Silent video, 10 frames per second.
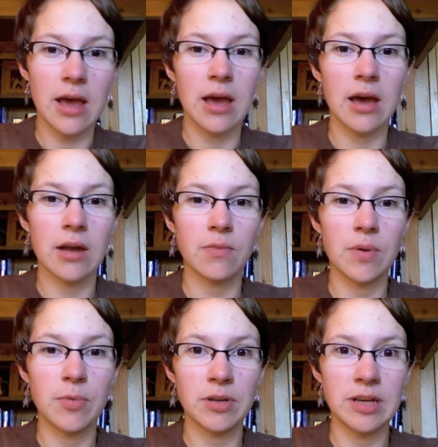and we
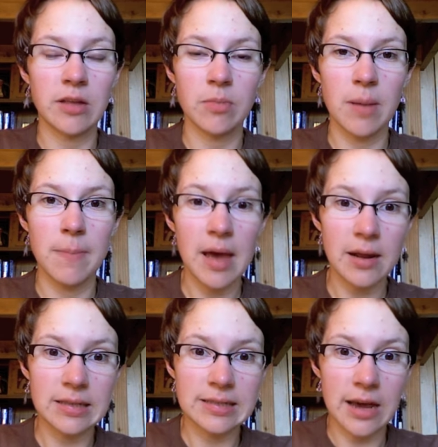put together my bed
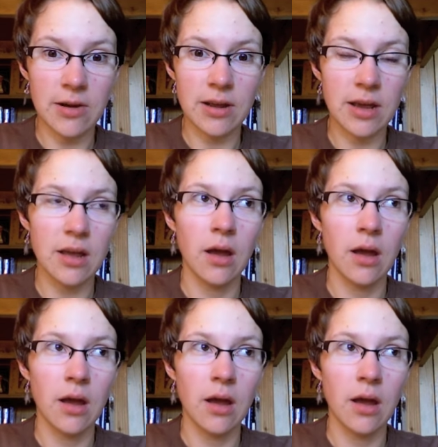on Saturday.